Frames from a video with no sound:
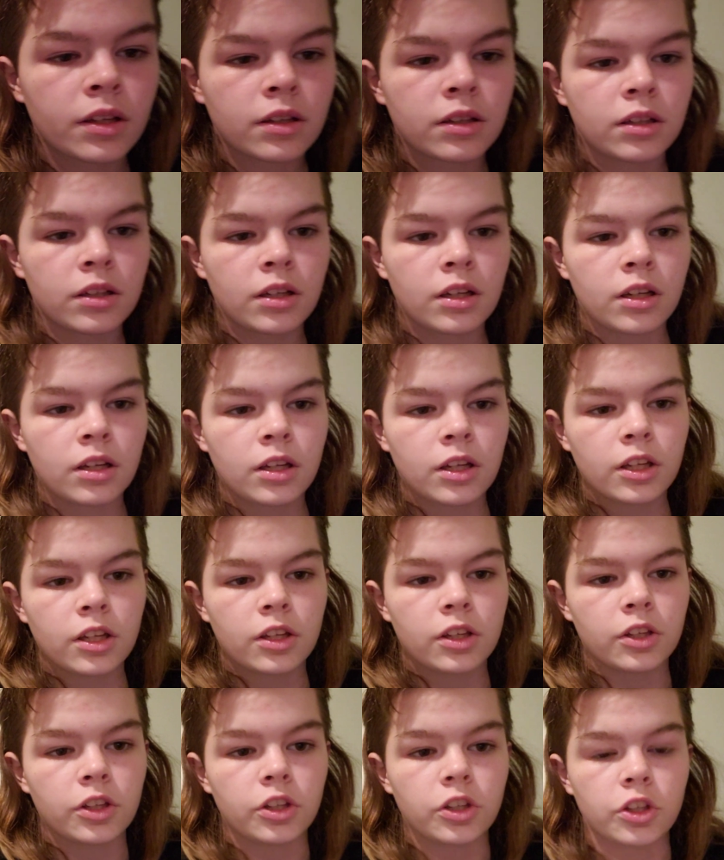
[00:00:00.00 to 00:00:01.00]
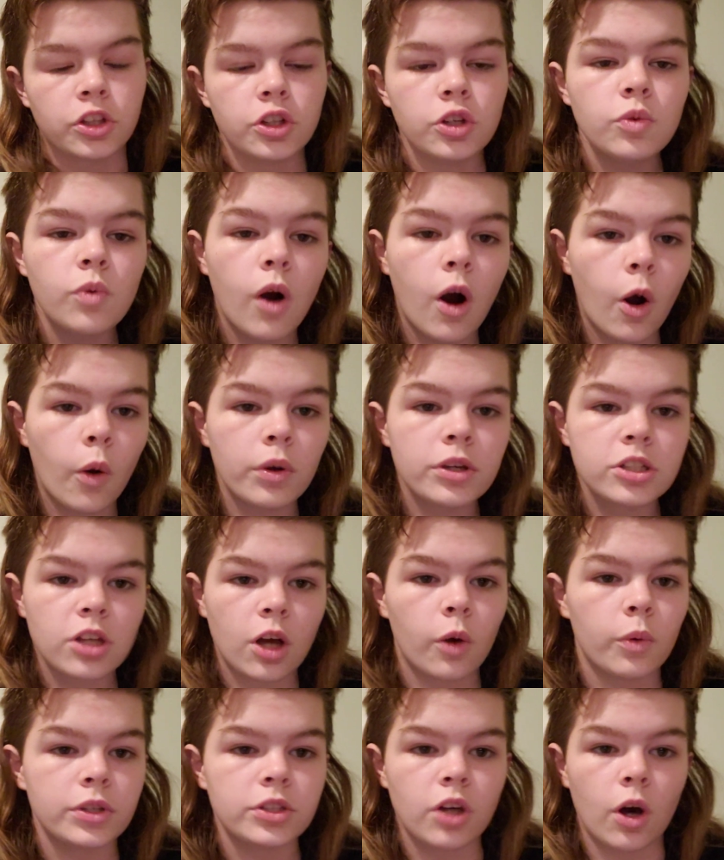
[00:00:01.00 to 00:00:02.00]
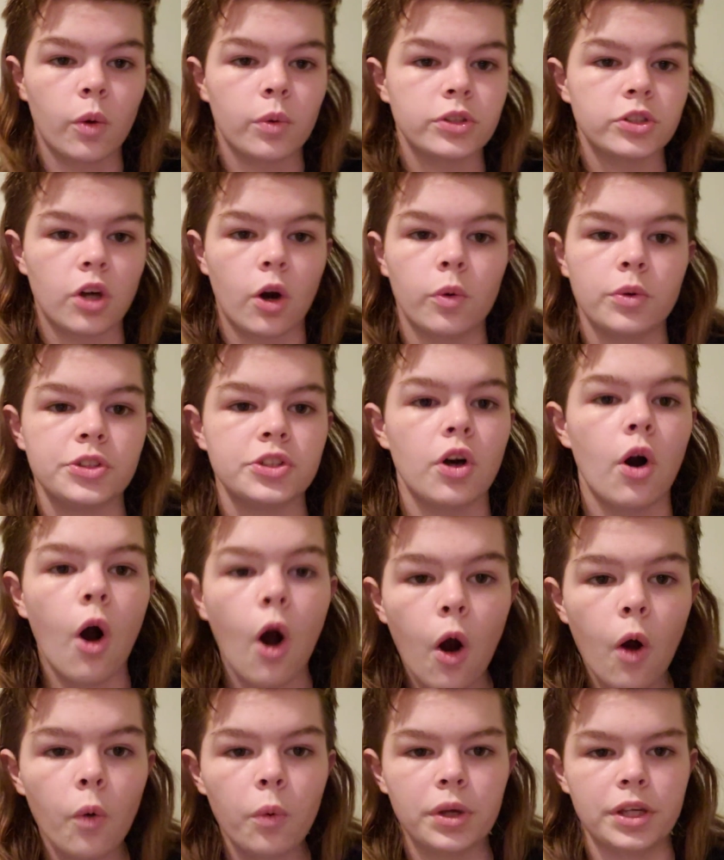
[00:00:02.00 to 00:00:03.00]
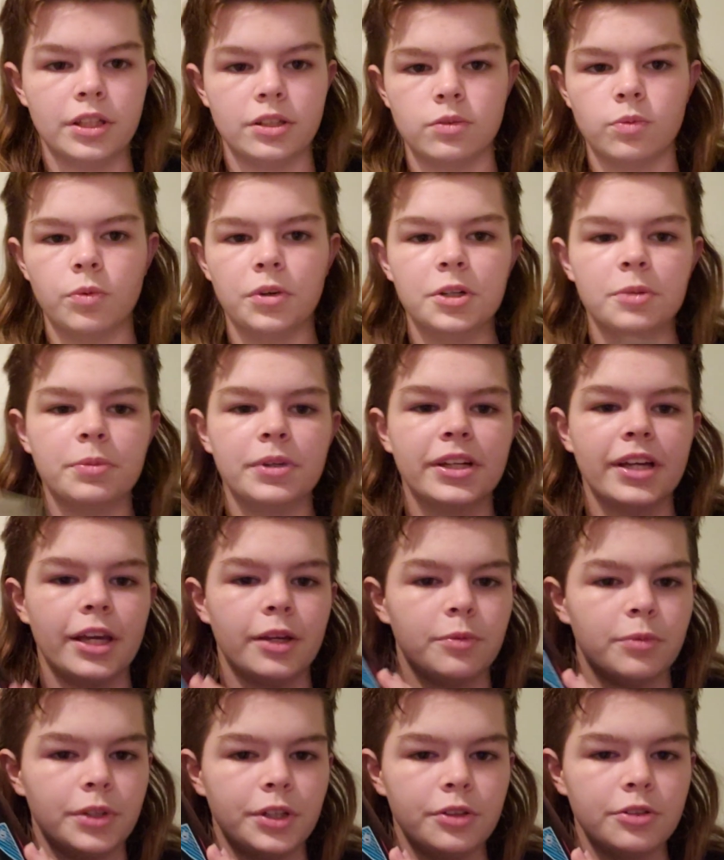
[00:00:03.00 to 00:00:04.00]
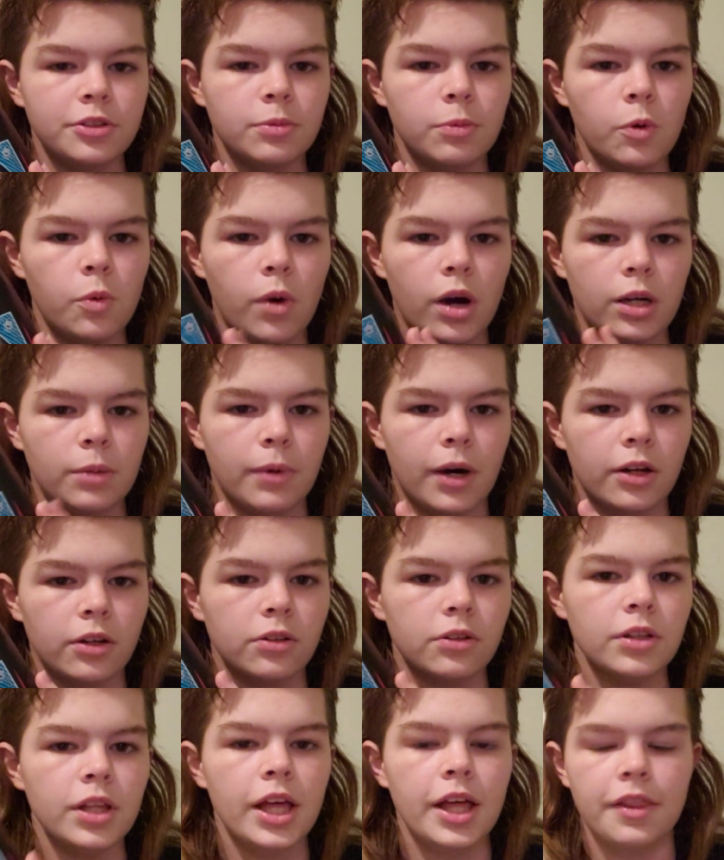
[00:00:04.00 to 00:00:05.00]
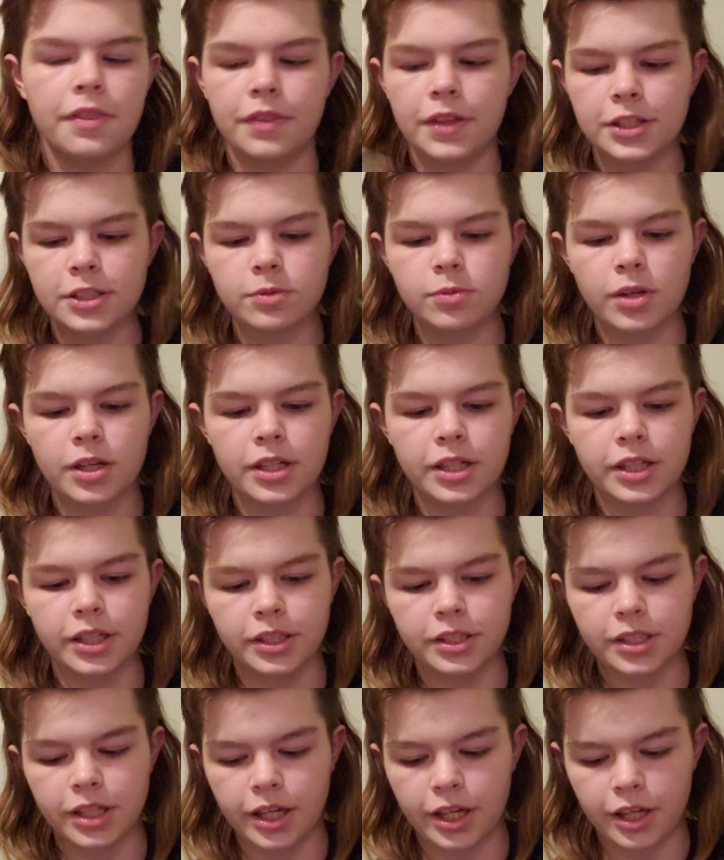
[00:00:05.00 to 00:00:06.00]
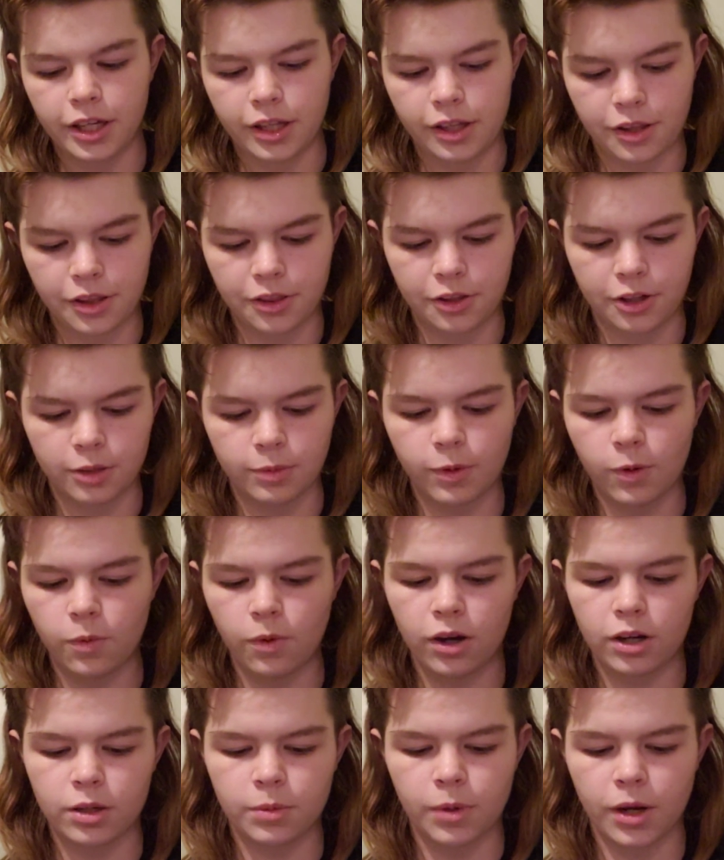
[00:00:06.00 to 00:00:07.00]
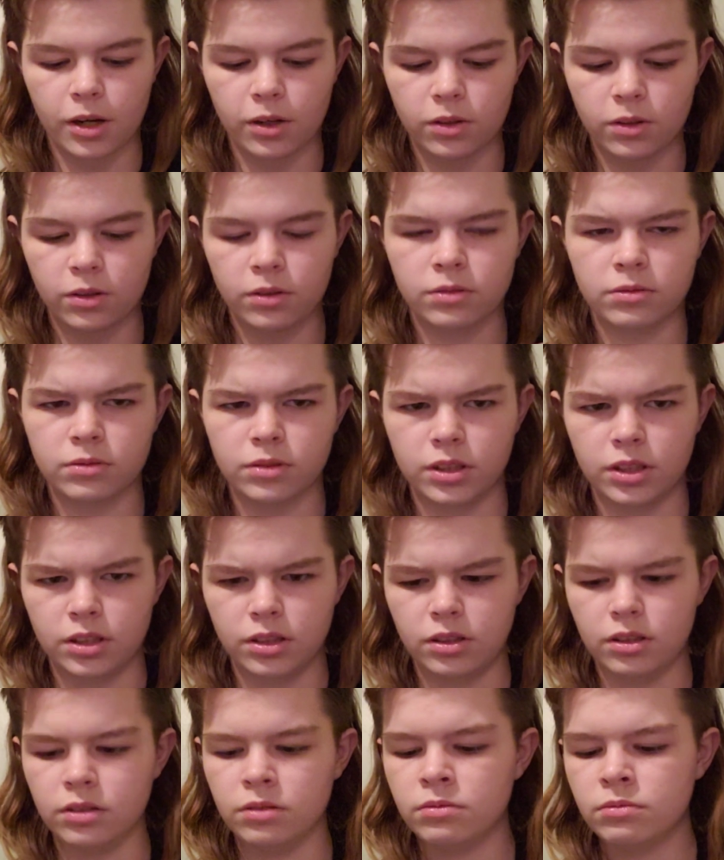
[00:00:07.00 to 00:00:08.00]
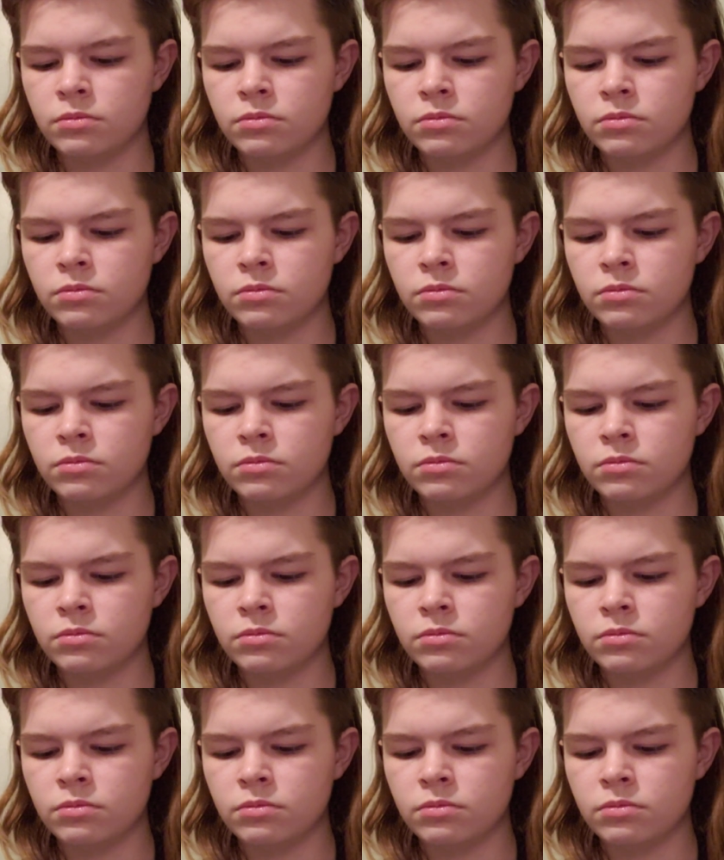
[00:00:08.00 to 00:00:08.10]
it to pause. You always, always, always, always, always want to bring a reusable water bottle. This one is a thermal water bottle, or